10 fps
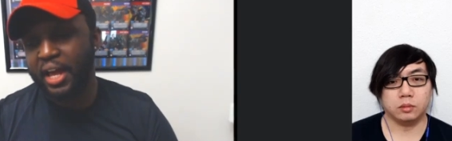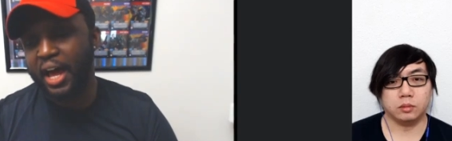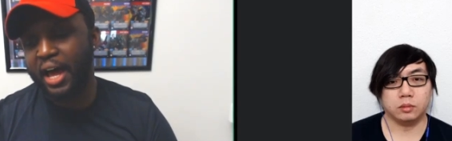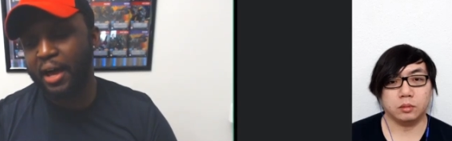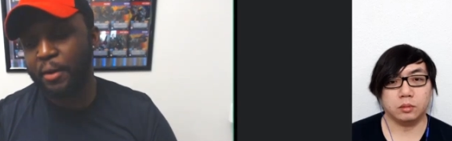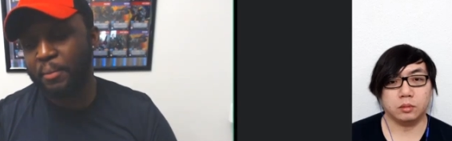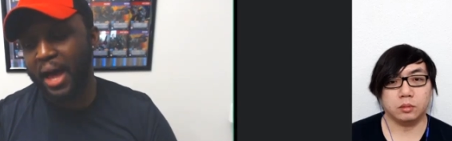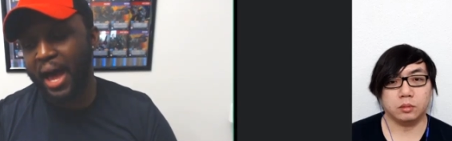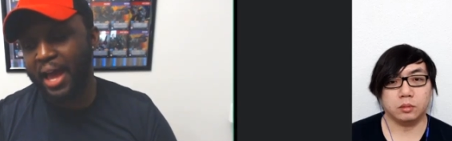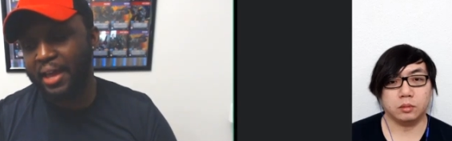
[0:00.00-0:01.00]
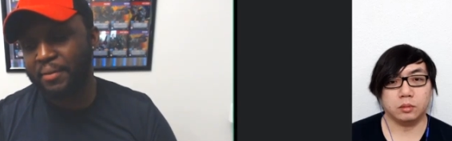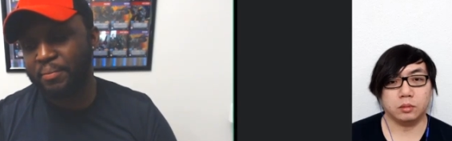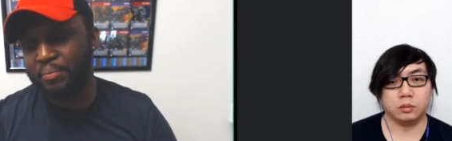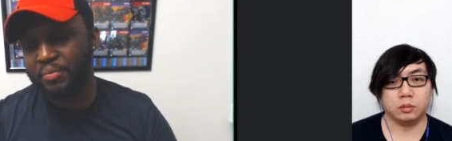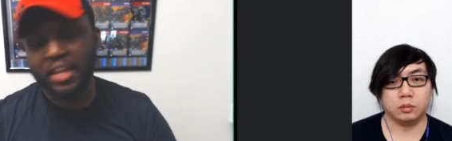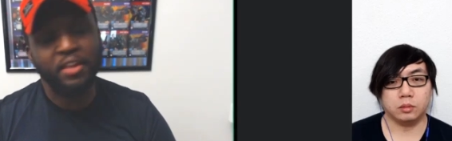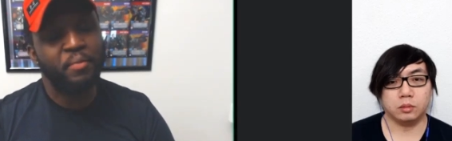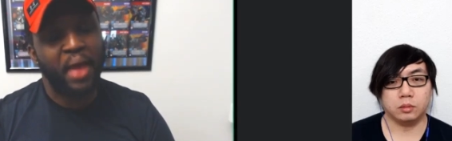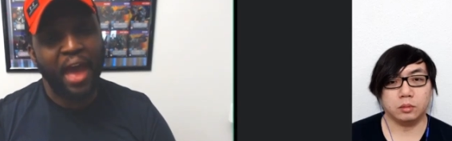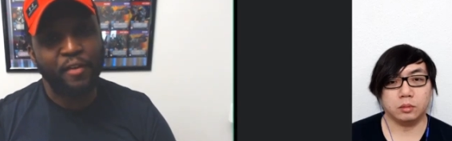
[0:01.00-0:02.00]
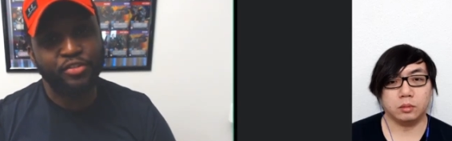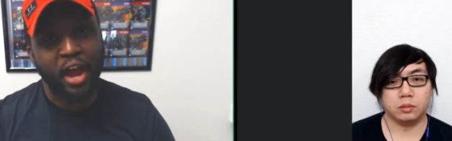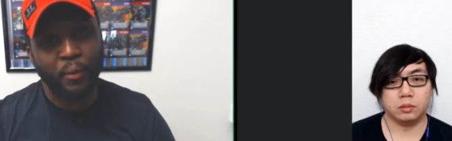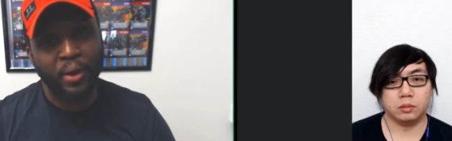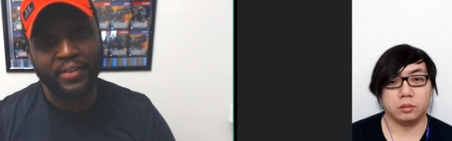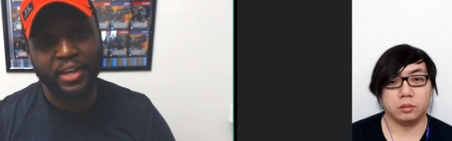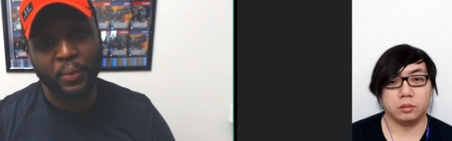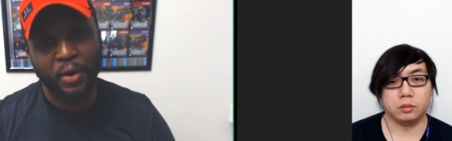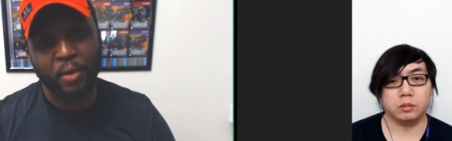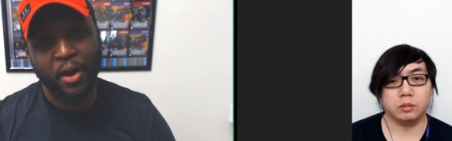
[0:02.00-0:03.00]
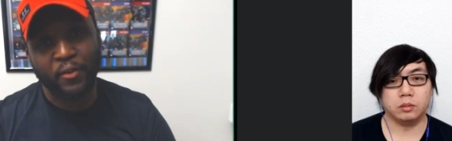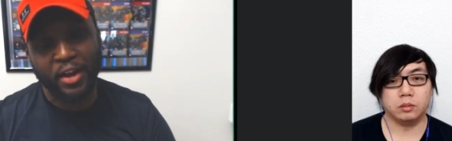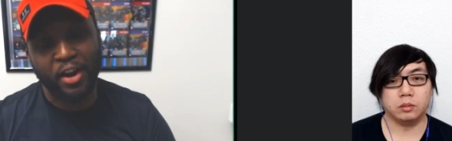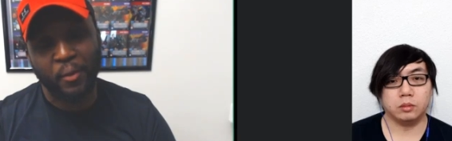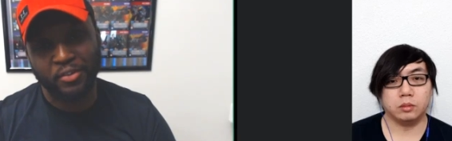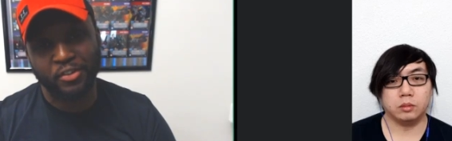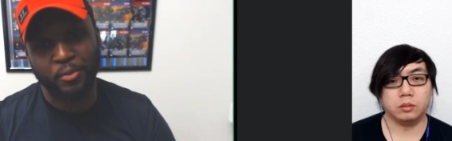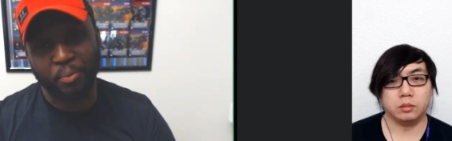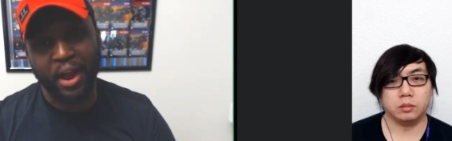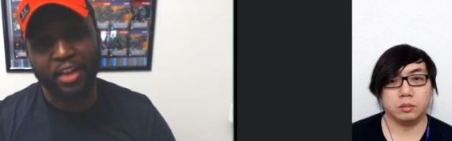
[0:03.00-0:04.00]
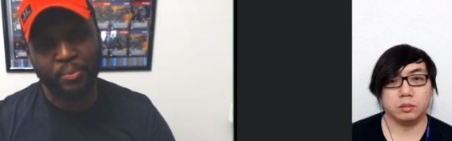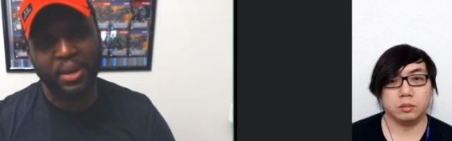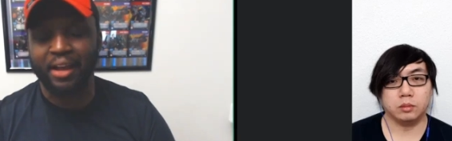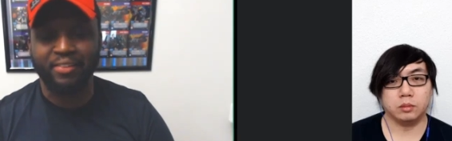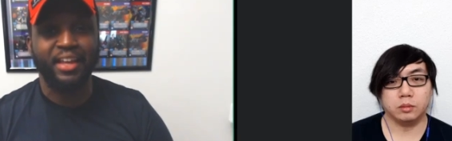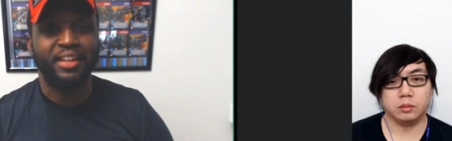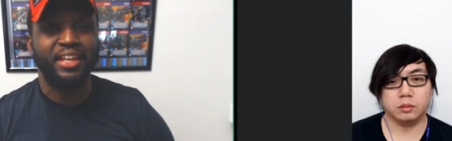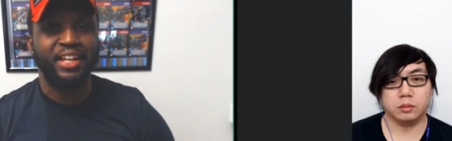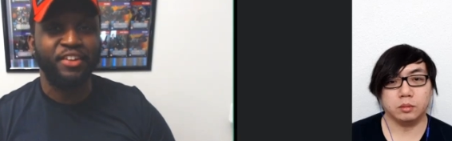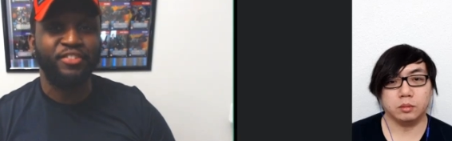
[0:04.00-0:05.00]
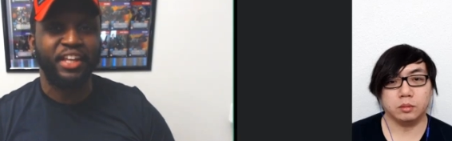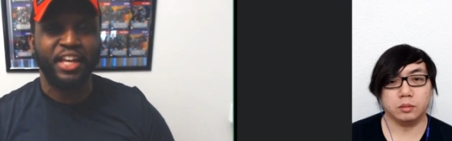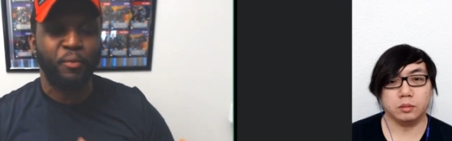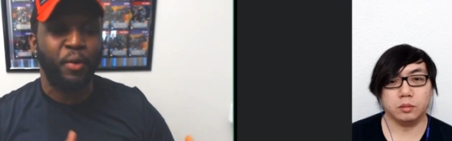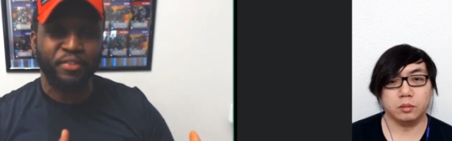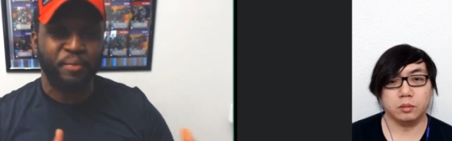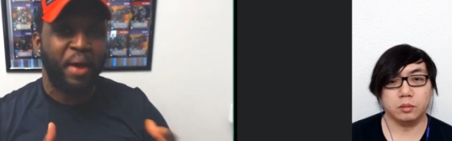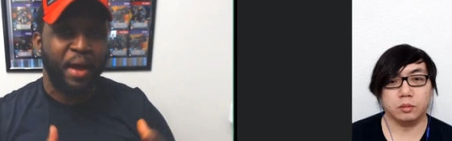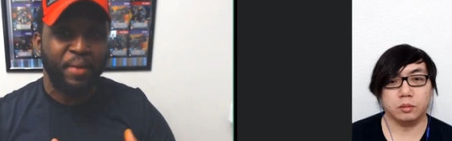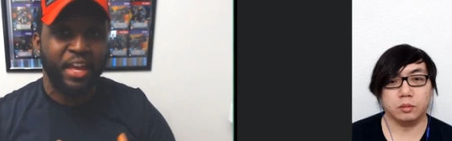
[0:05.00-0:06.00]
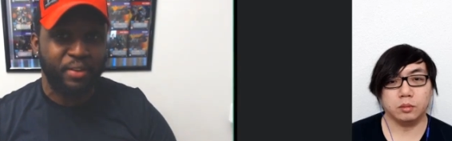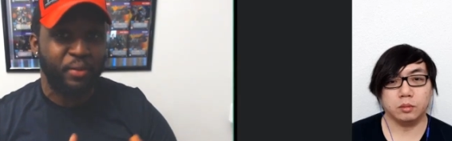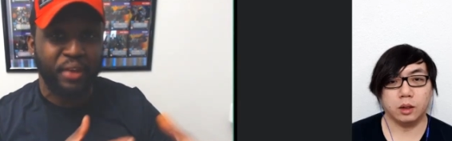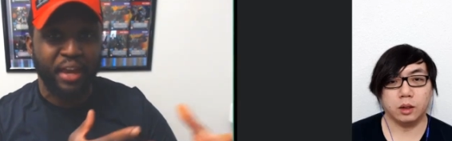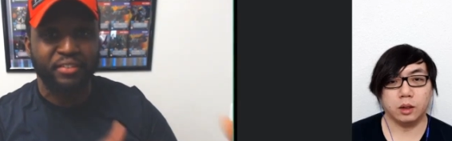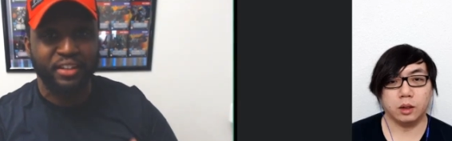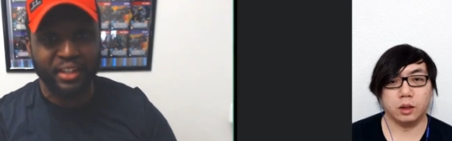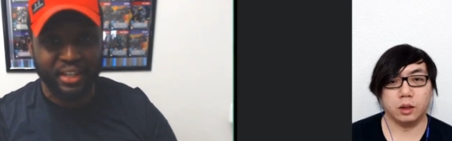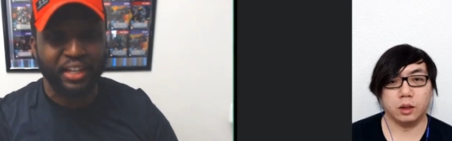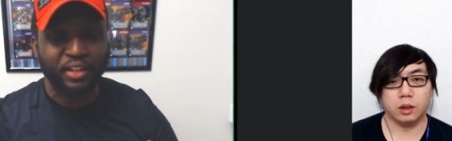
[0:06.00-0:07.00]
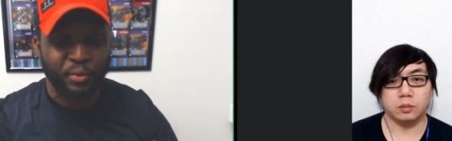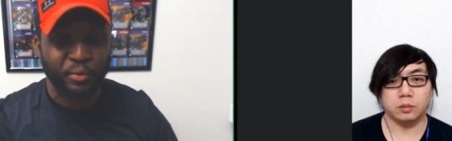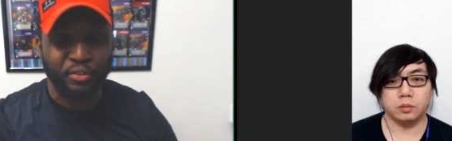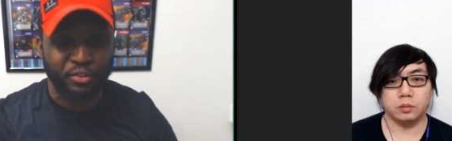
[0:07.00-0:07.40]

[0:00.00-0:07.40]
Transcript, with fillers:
Speaker 1: um, I didn't have Shockwave anywhere on my radar, which is surprising. But like I said, initially it wasn't my baby. It was actually, again, it was